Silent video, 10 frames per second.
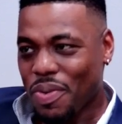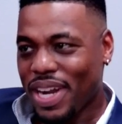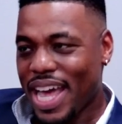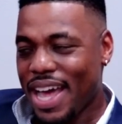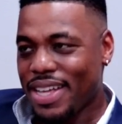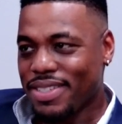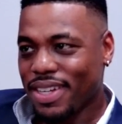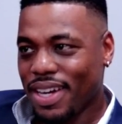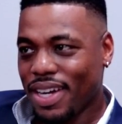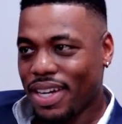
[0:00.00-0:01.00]
everyone
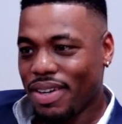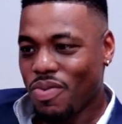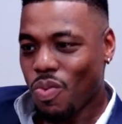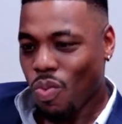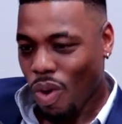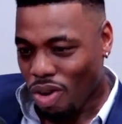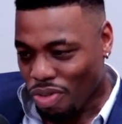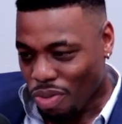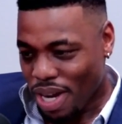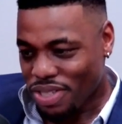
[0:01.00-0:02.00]
has a
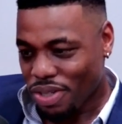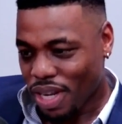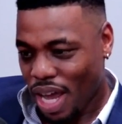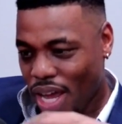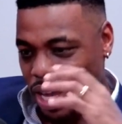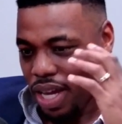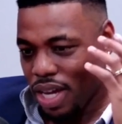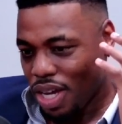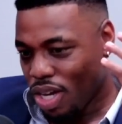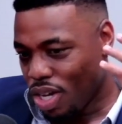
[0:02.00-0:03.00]
wonderful rest of your
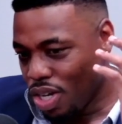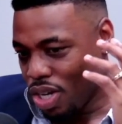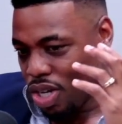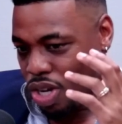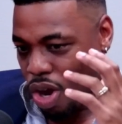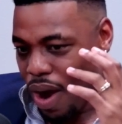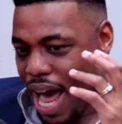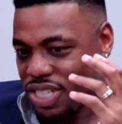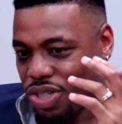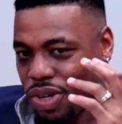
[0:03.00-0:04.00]
day. Go
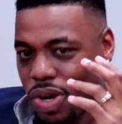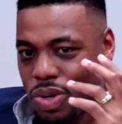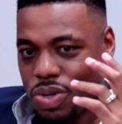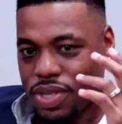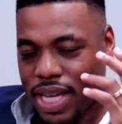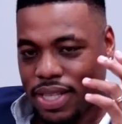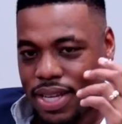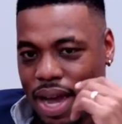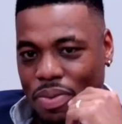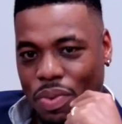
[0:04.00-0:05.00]
Astros. At
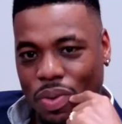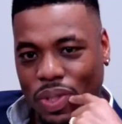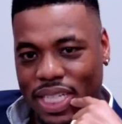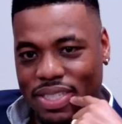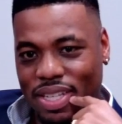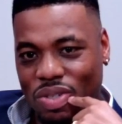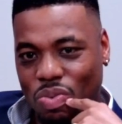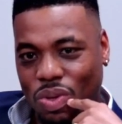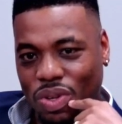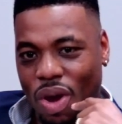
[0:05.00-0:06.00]
the time that we release
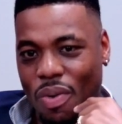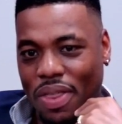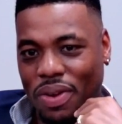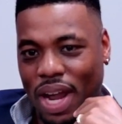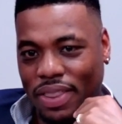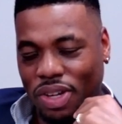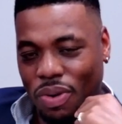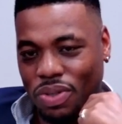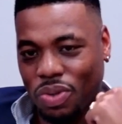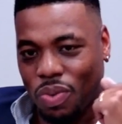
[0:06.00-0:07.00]
this, we'll know whether or not they're
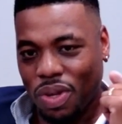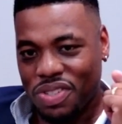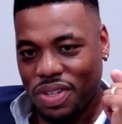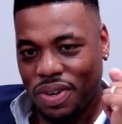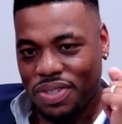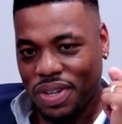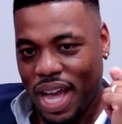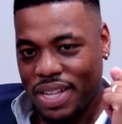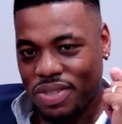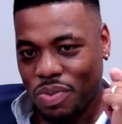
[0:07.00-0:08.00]
going to the World Series or
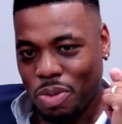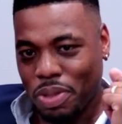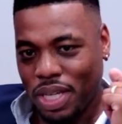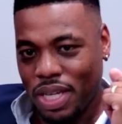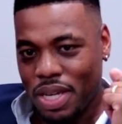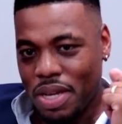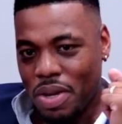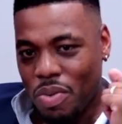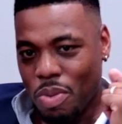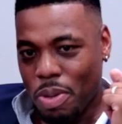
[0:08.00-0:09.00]
not. So we'll I be, hope we
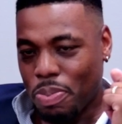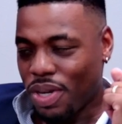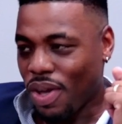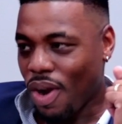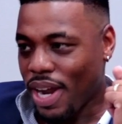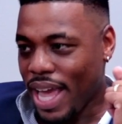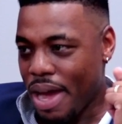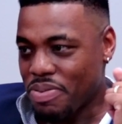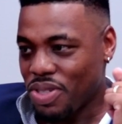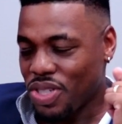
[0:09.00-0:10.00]
are. We'll be putting on our
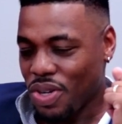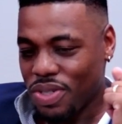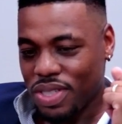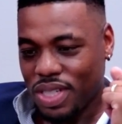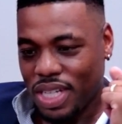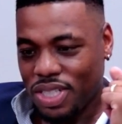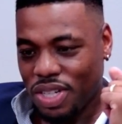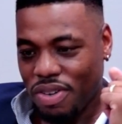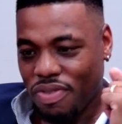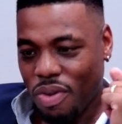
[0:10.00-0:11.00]
caps and shirts and, and
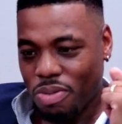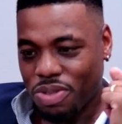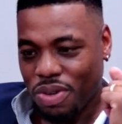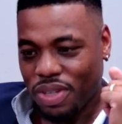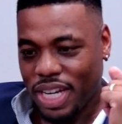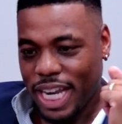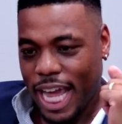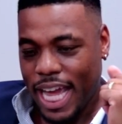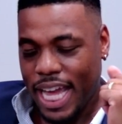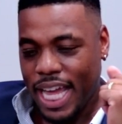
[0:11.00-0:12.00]
cheering for them certainly
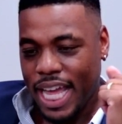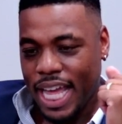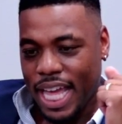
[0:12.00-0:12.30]
today.